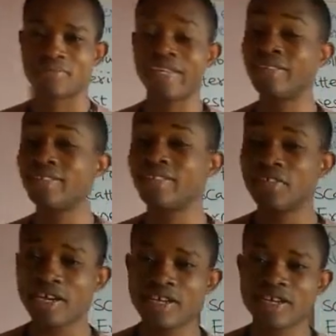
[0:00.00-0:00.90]
In the
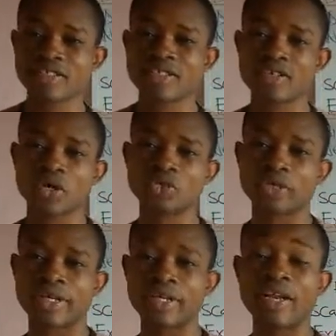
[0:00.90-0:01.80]
year
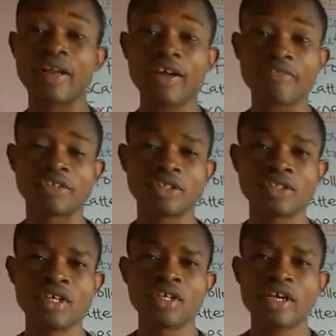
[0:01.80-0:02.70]
1911,